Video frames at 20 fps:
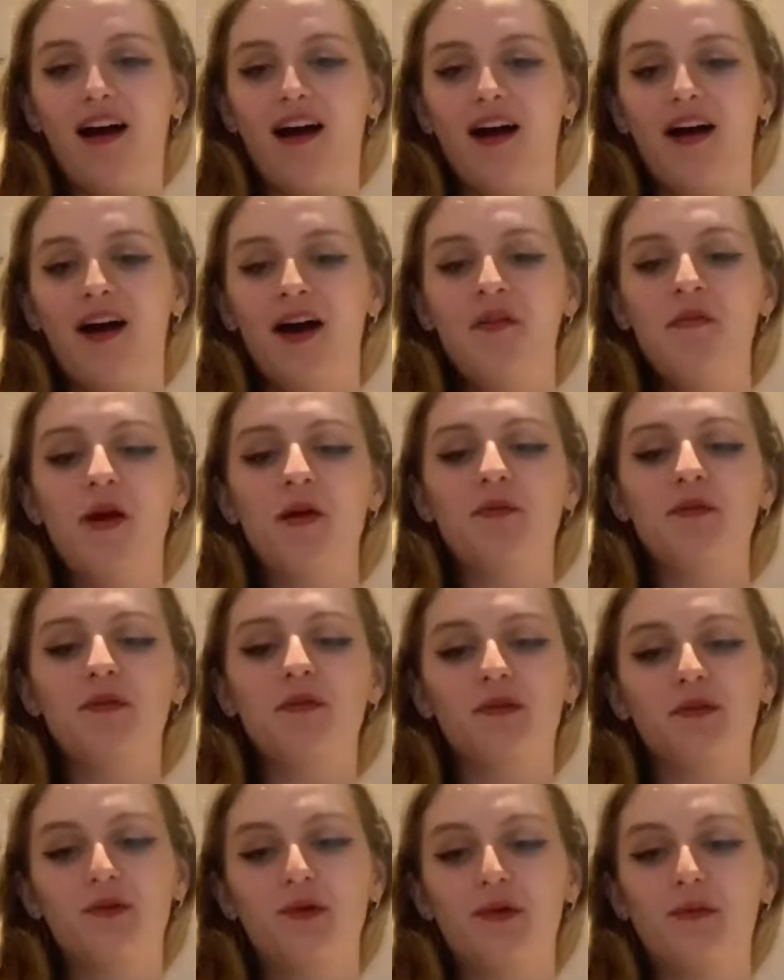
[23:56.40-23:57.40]
I'm open
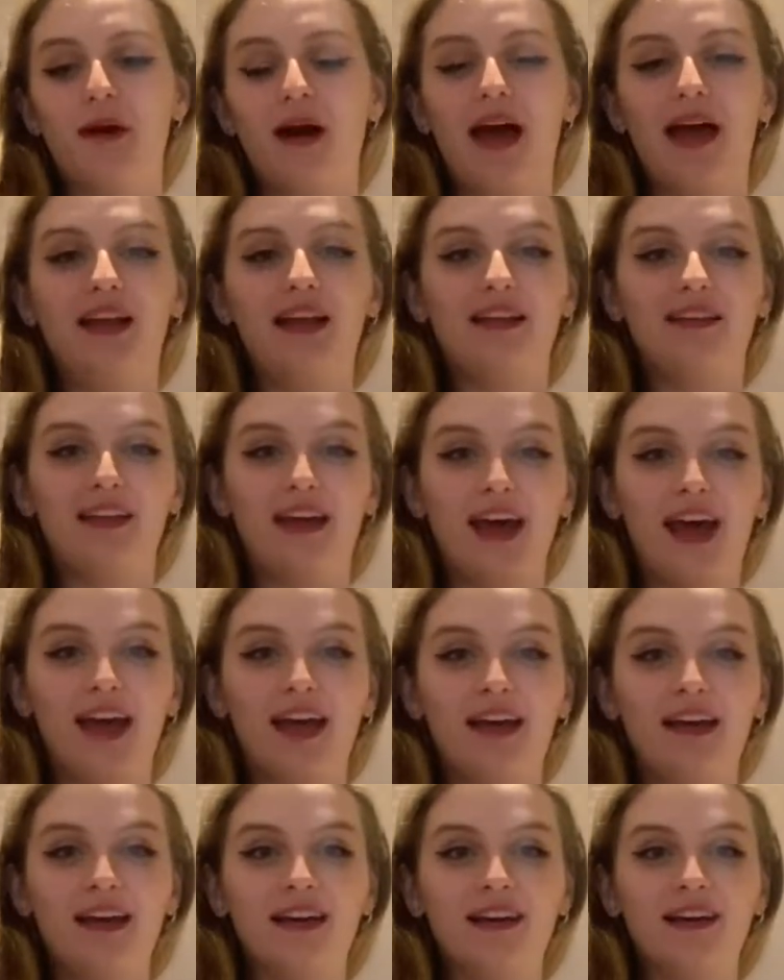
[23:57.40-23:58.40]
to talk about
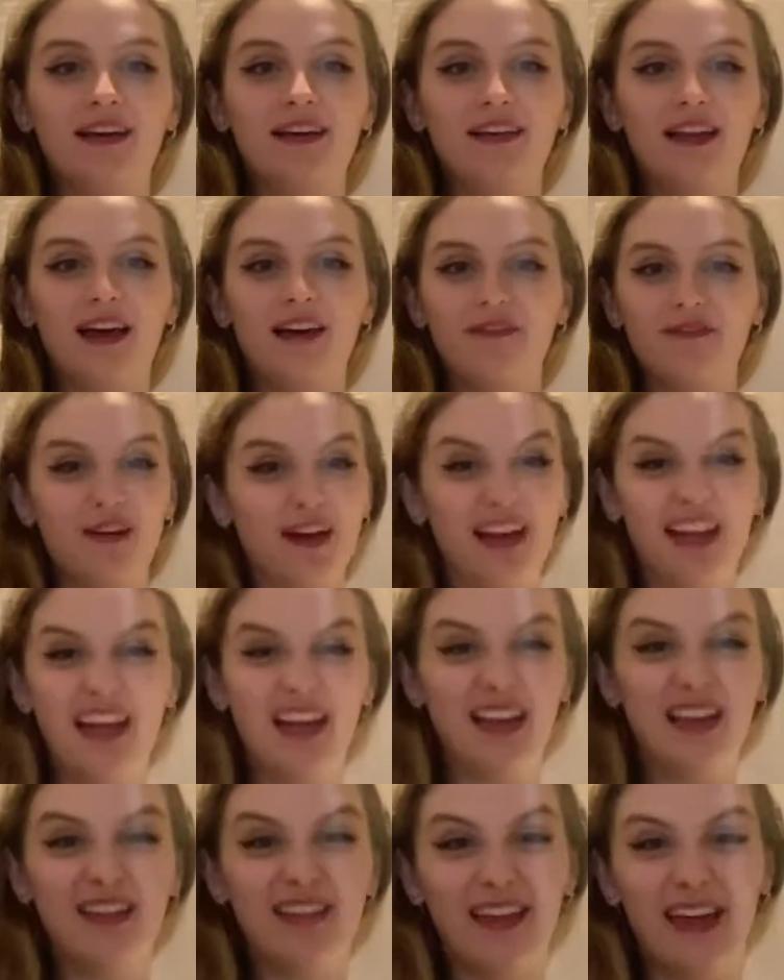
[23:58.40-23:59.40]
anything, like really
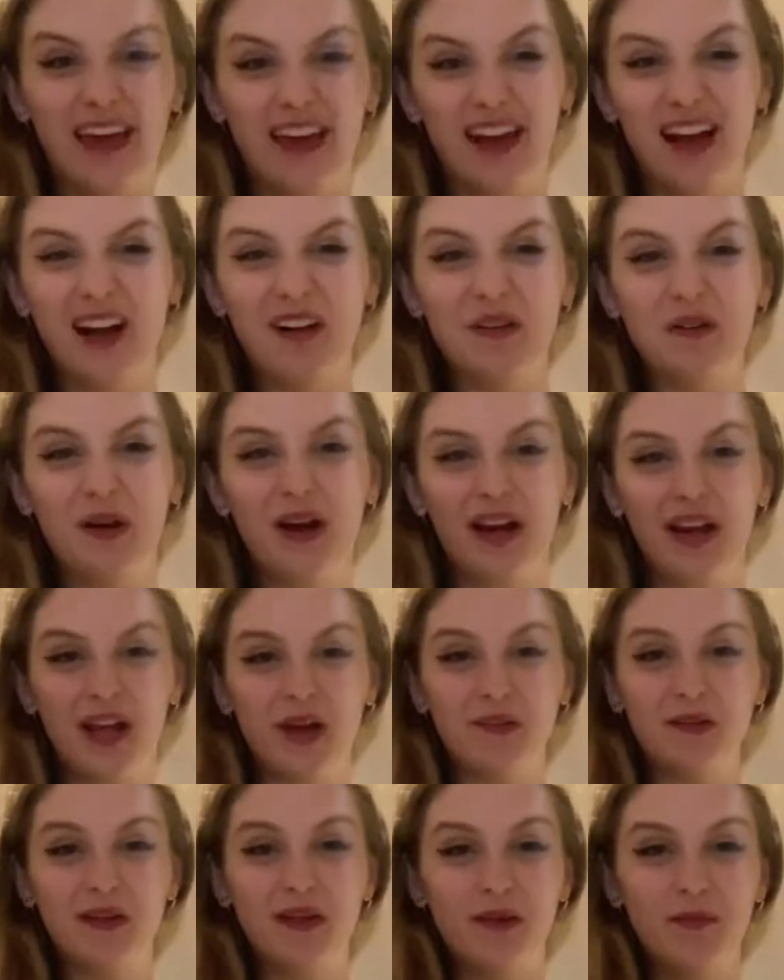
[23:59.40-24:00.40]
anything. I'm quite an
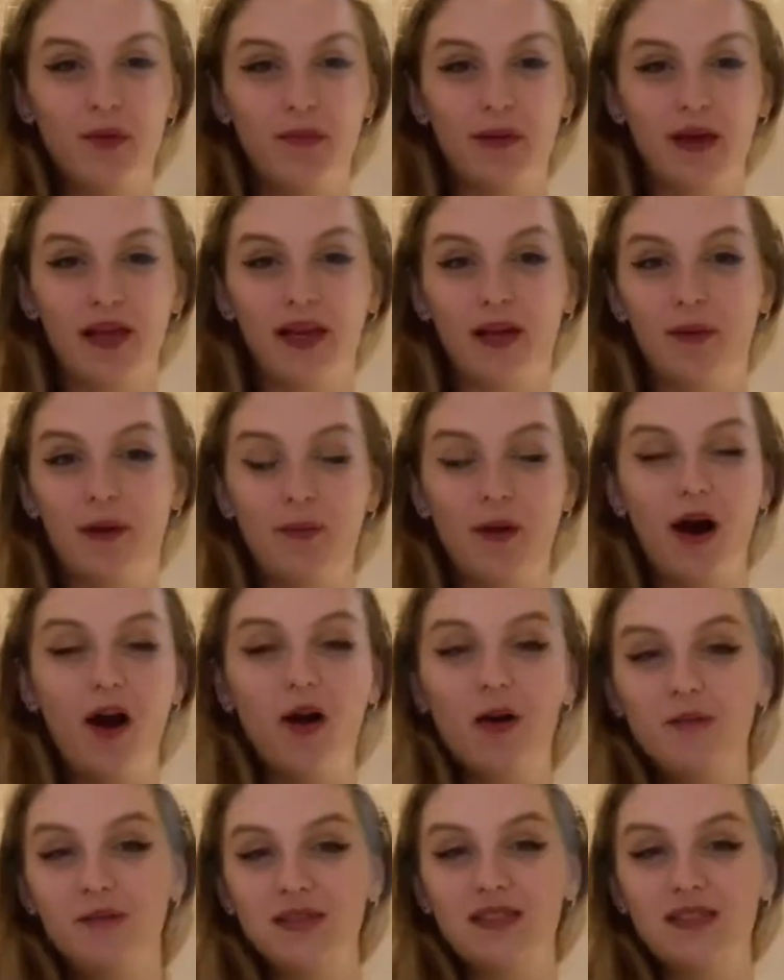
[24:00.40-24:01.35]
open human being. I wear my heart on my